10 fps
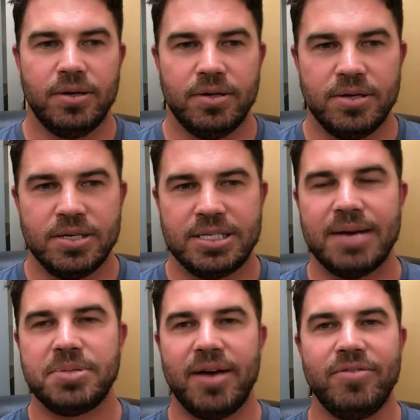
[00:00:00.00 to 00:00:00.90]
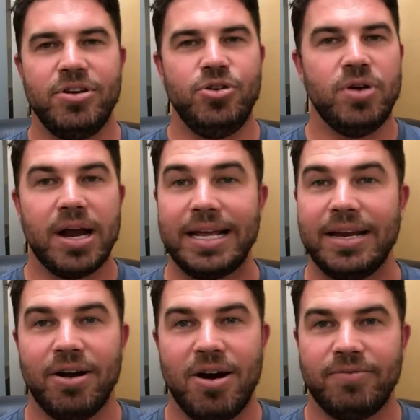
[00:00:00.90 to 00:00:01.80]
Step 7, you got to get an
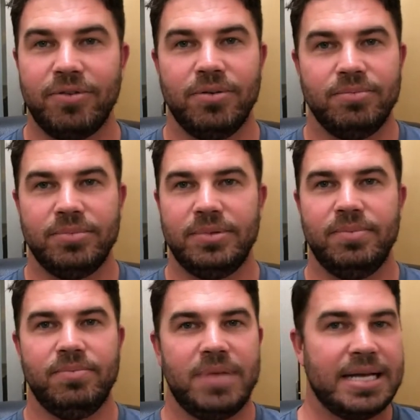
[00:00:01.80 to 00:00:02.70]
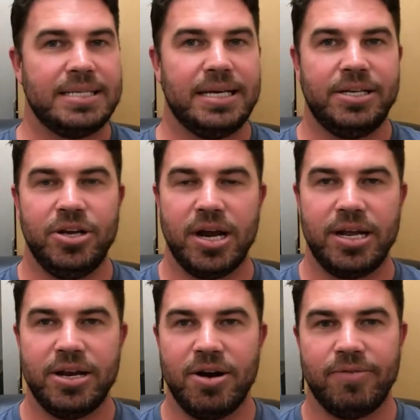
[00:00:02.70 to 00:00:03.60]
offer. That's it. You got to get an
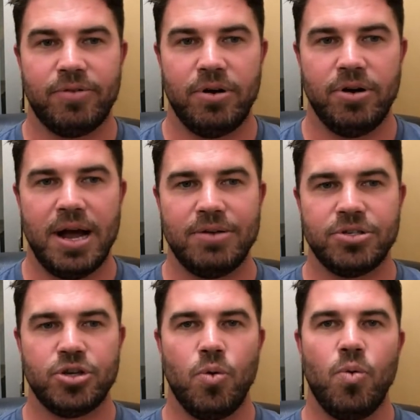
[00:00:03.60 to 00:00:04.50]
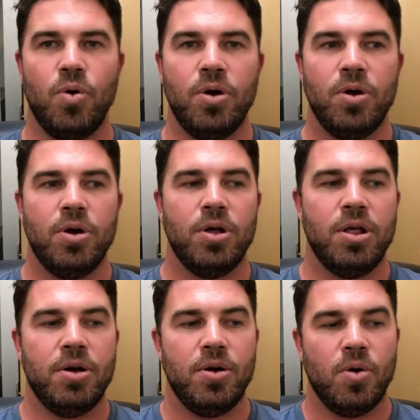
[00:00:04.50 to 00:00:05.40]
offer on your house. So
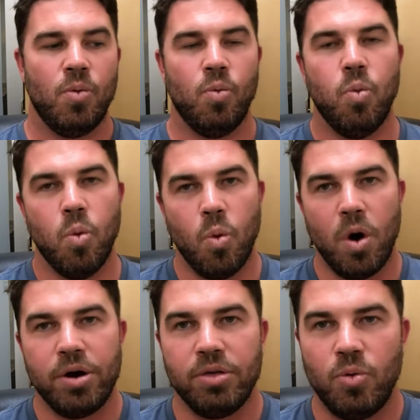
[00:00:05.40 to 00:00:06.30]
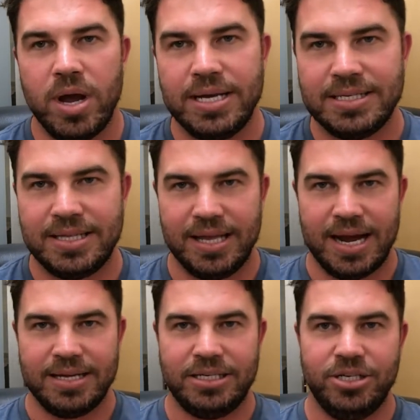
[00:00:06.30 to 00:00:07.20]
one of the ways that I
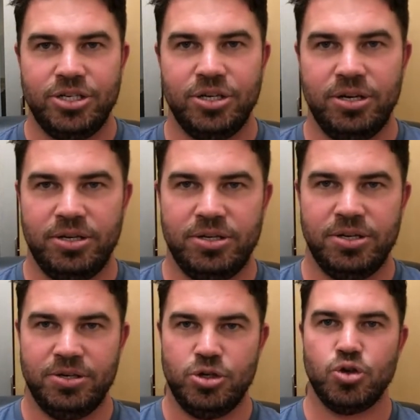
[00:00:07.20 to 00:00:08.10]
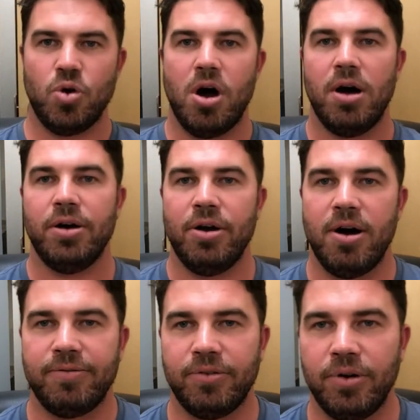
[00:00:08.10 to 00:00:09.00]
teach you to draw an
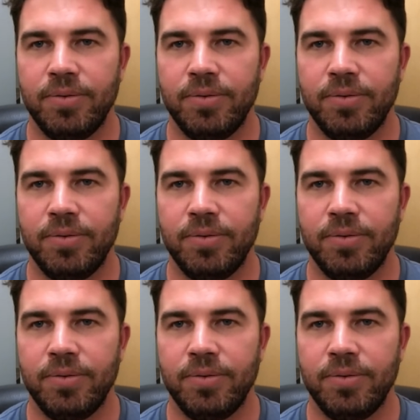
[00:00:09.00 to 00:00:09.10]
offer